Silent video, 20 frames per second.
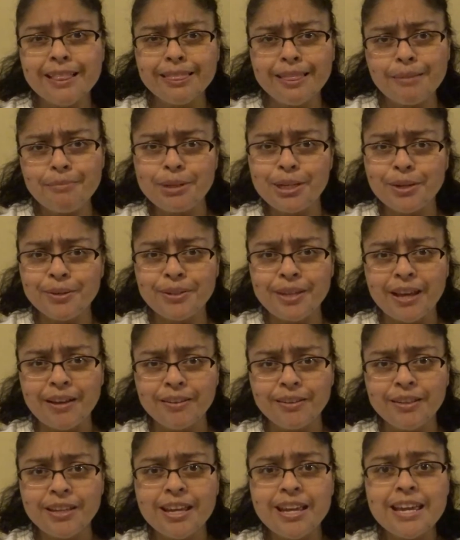Let me know
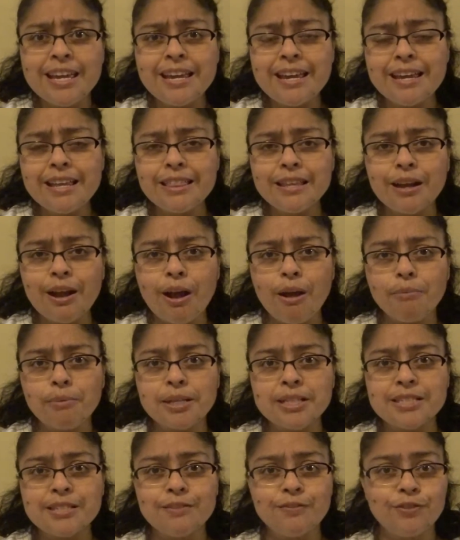down in the
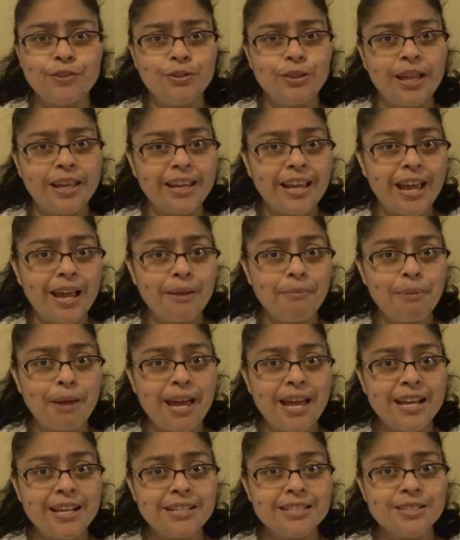comments if you like
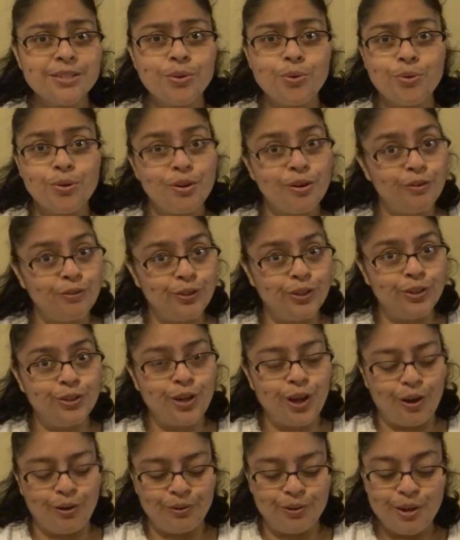handbags or if you
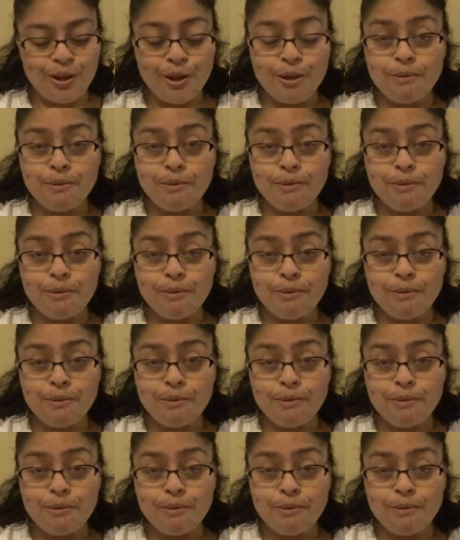don't.